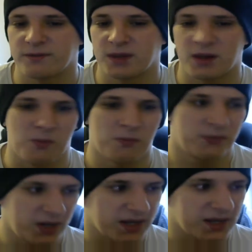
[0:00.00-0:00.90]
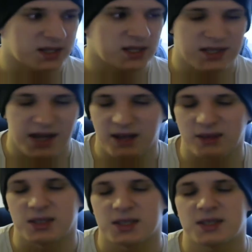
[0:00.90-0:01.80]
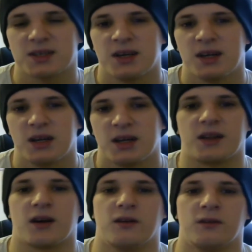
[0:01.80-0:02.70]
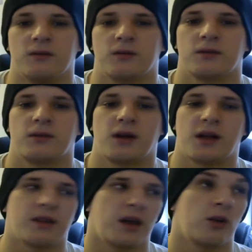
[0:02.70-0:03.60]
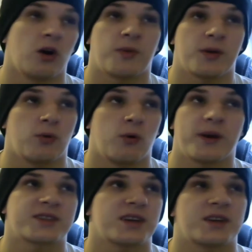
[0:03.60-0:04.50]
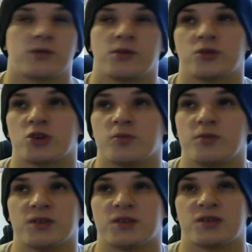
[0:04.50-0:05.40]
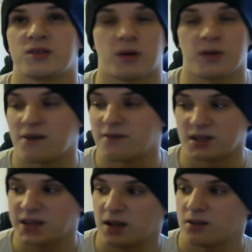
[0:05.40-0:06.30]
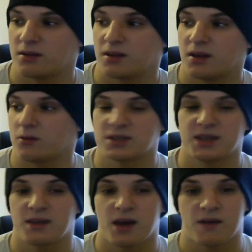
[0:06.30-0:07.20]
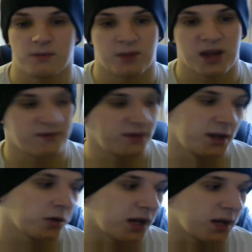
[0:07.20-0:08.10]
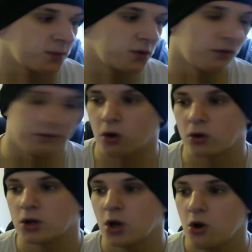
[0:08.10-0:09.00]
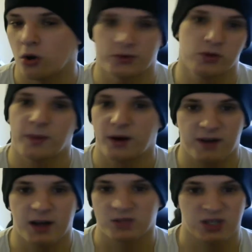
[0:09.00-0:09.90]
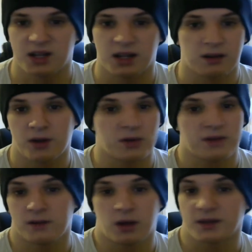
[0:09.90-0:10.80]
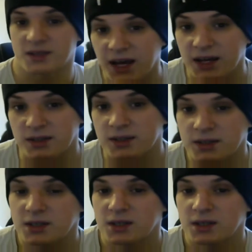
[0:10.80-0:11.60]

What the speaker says: their abilities and their talents. And a lot of people always say YouTubers don't have any talent, and they'll sit there and play video games or vlog or talk about random shit that they don't even understand,